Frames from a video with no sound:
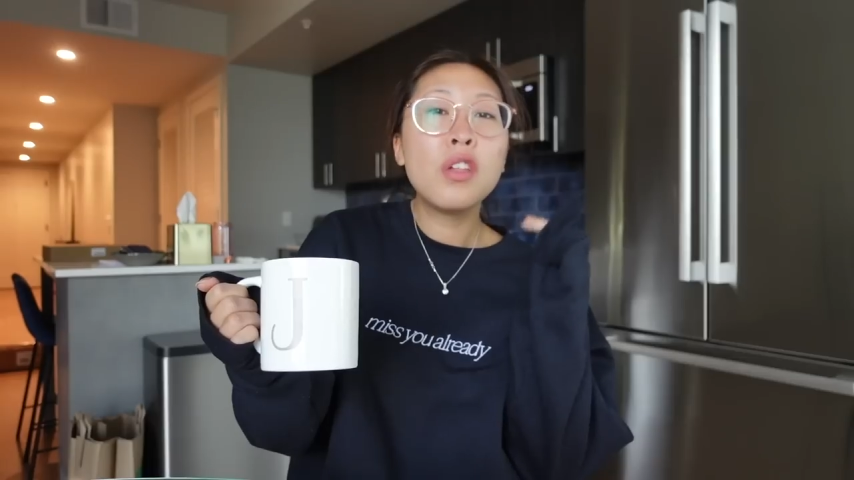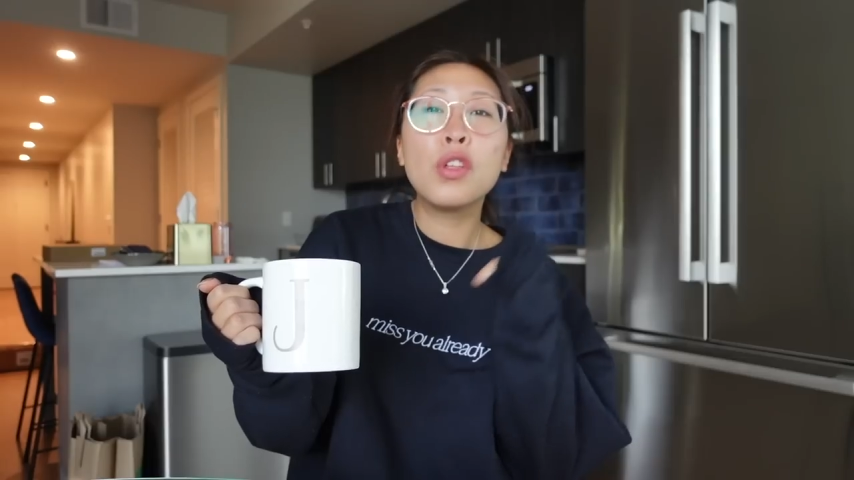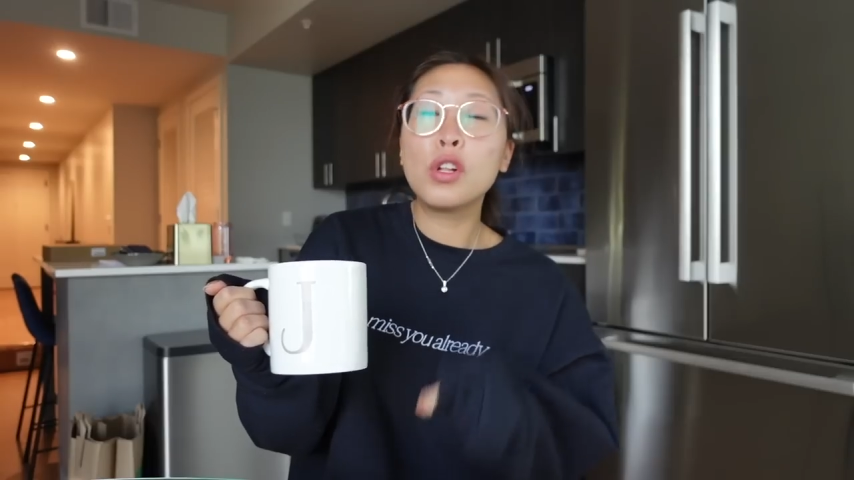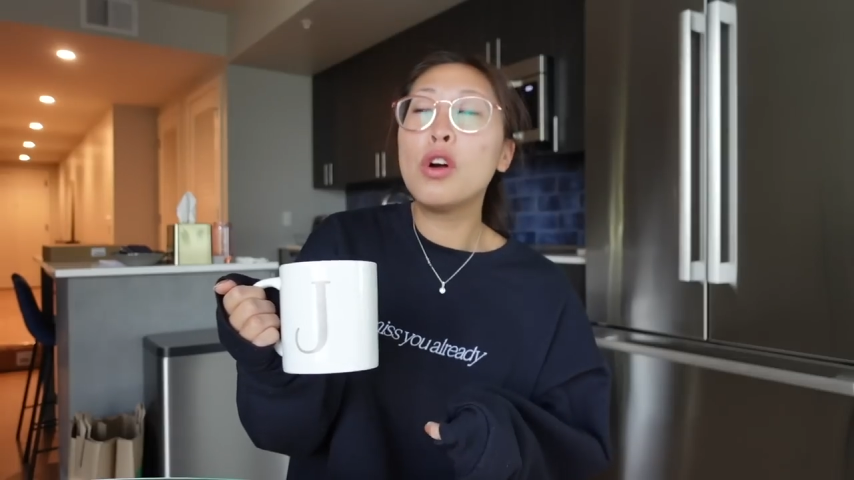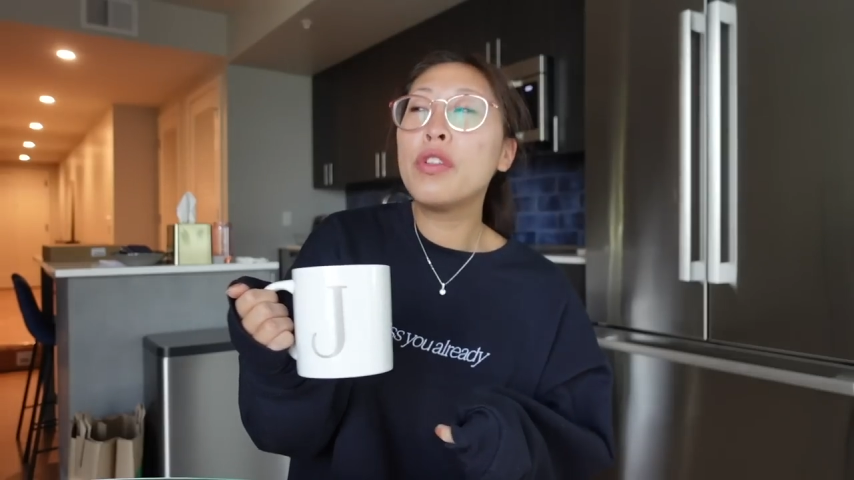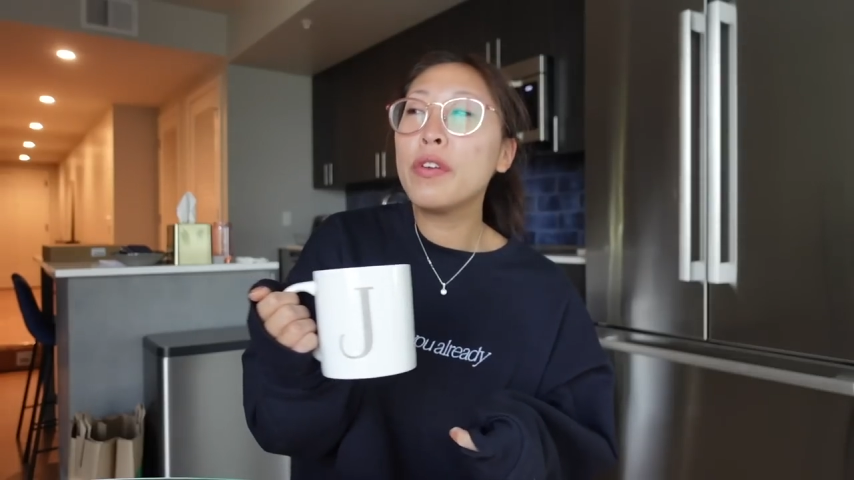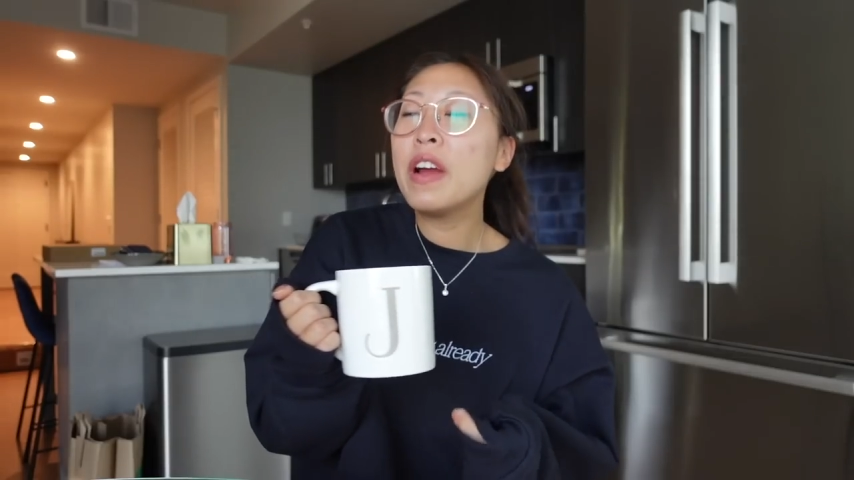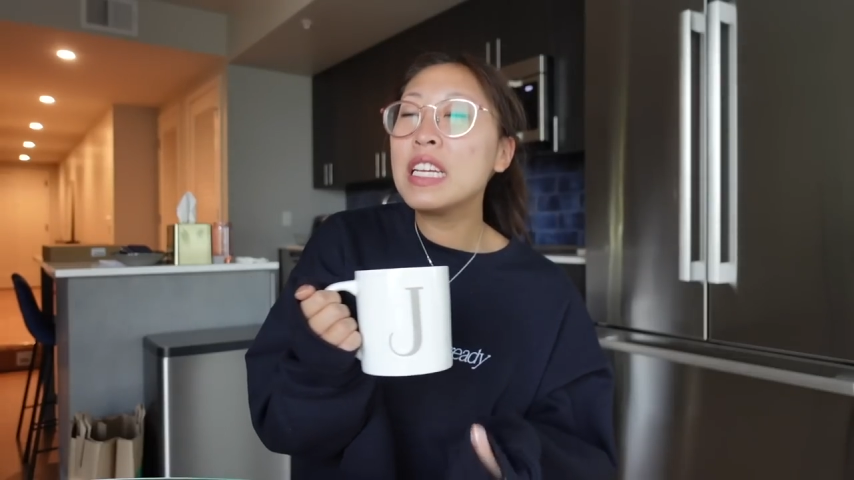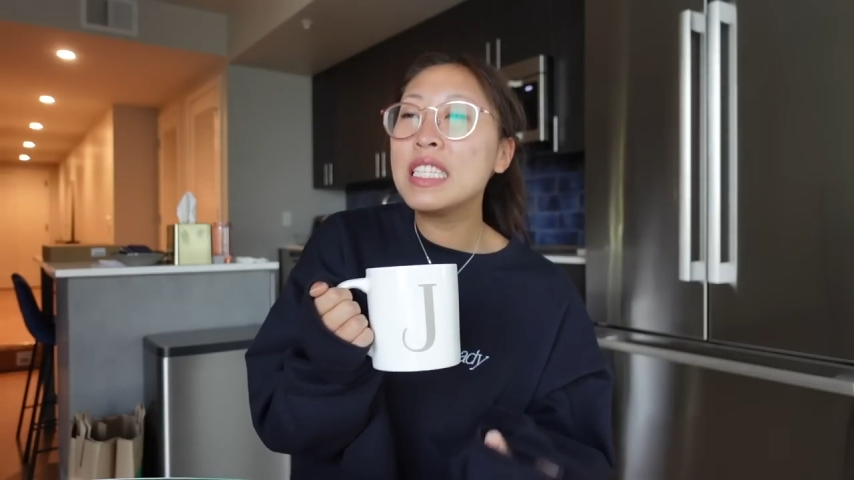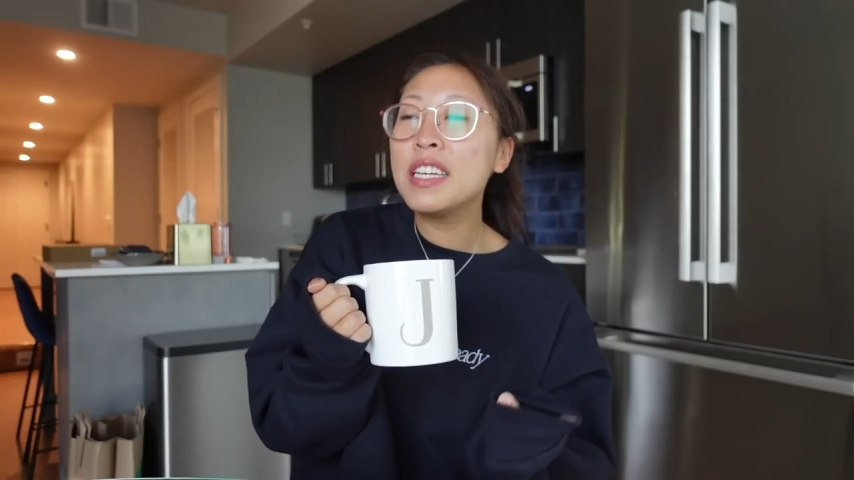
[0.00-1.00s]
The clothing
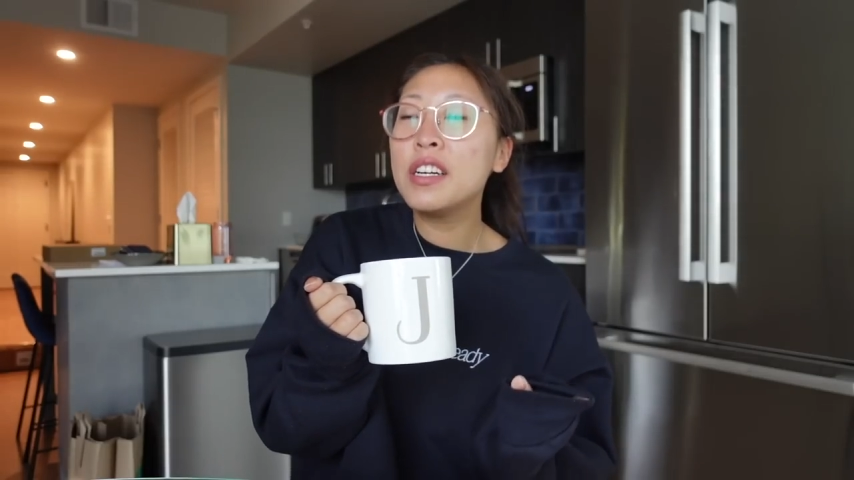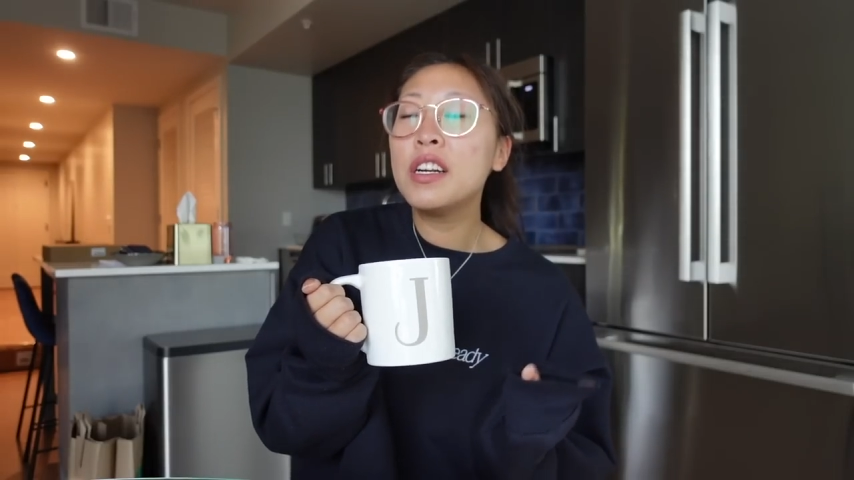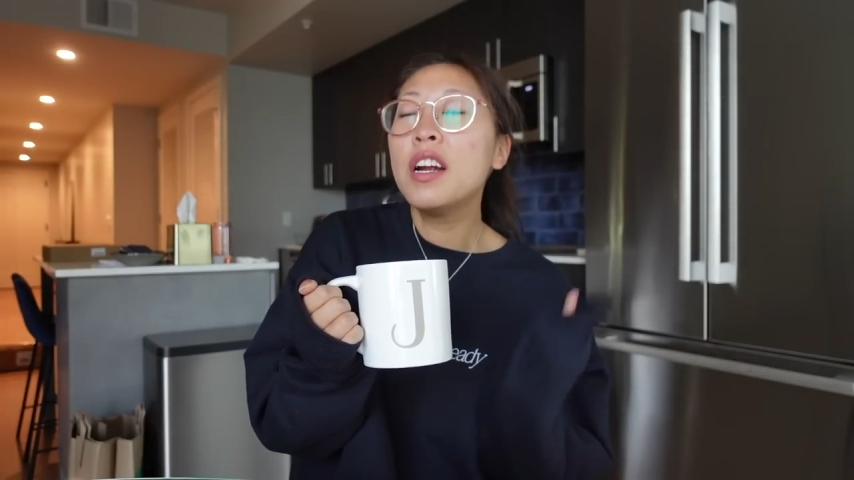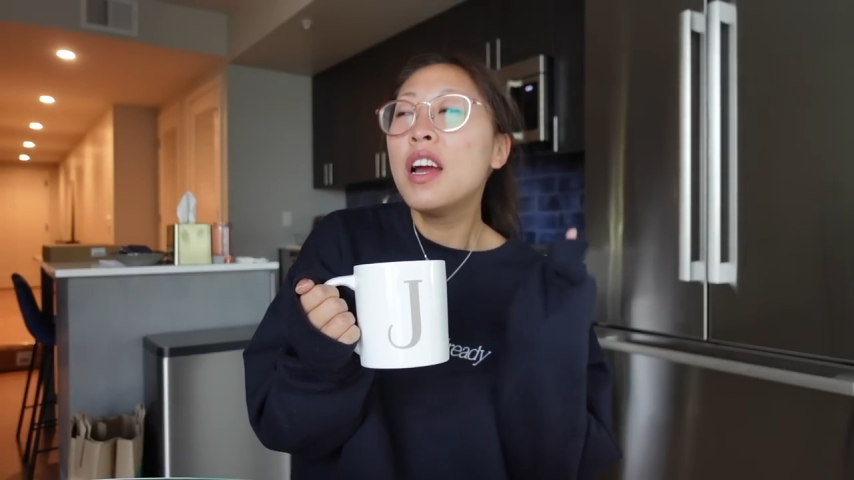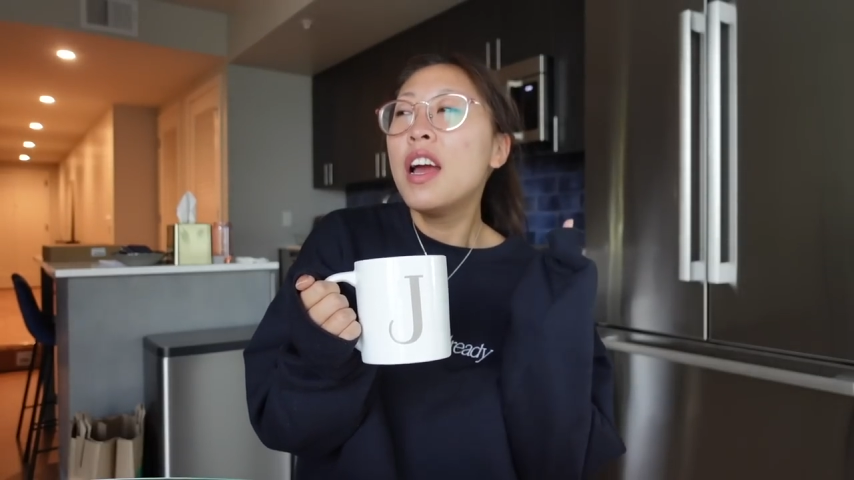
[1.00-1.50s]
rack is here.